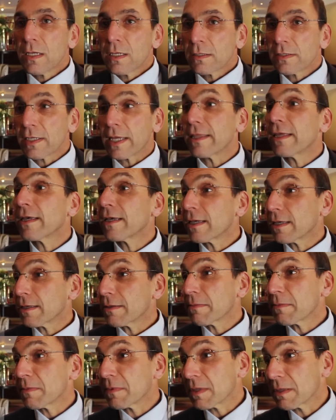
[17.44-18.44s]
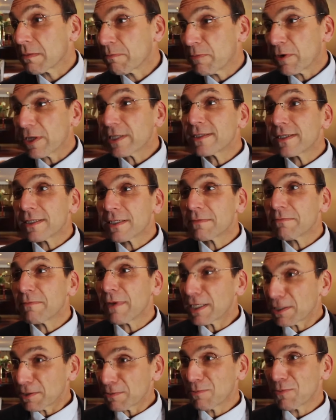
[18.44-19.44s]
So I think BRICS is
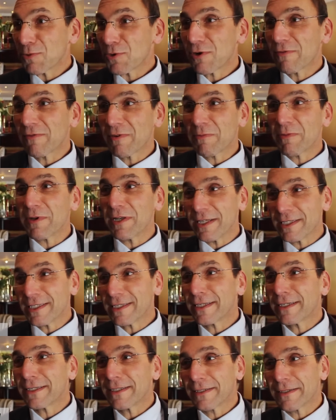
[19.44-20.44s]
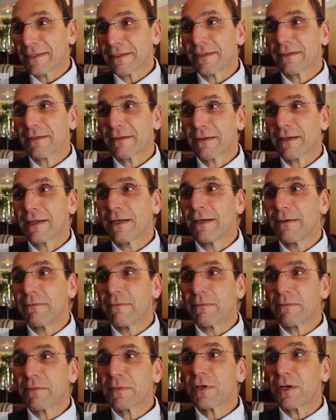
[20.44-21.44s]
much more of a political
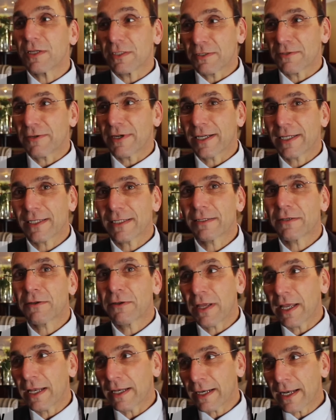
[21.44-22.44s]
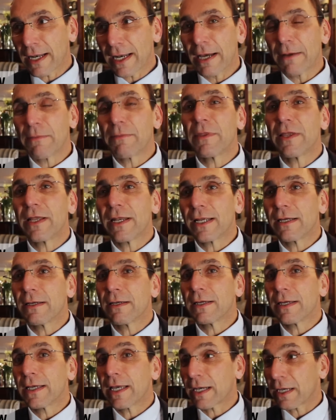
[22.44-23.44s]
construct and club than
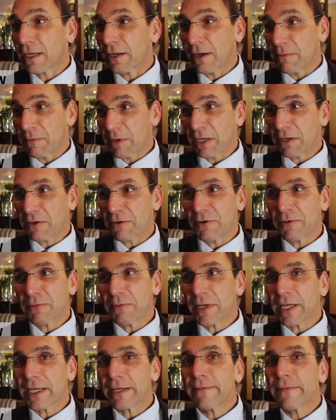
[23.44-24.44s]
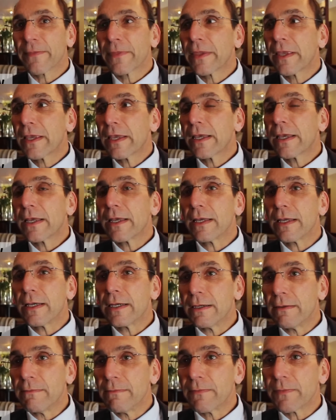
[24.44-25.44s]
an economic grouping.
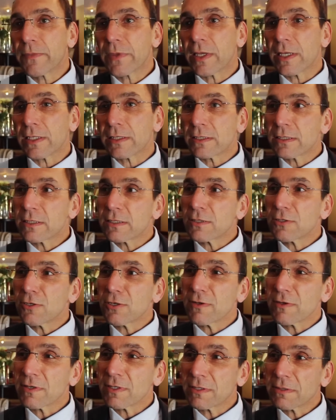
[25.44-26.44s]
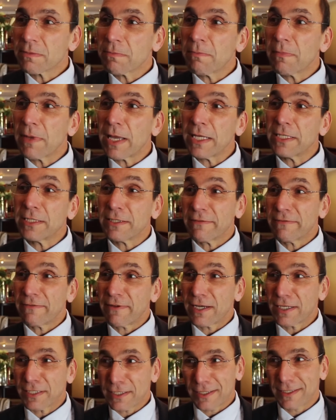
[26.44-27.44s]
Its major
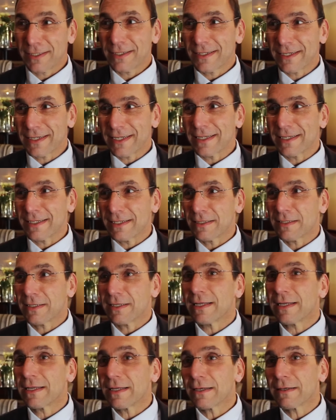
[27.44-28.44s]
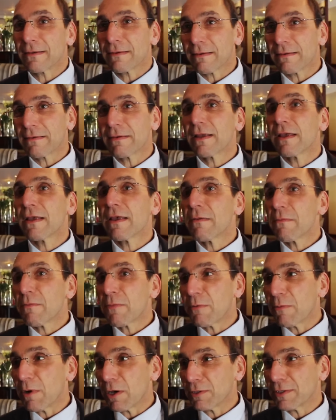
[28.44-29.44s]
function is in
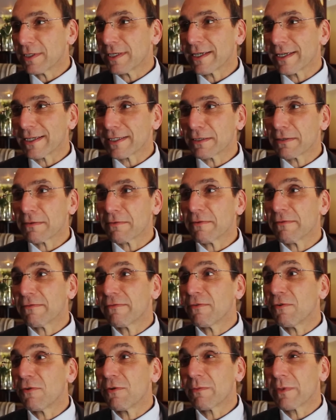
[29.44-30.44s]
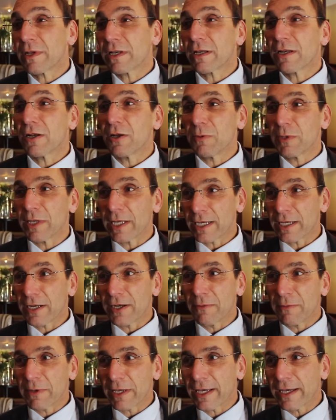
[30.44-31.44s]
promoting reforming global
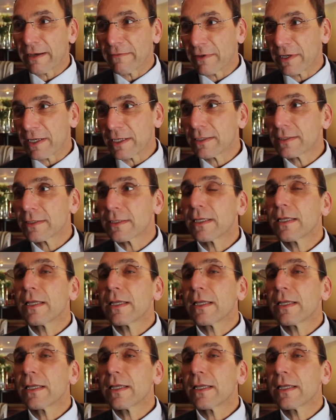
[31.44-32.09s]
economic governance,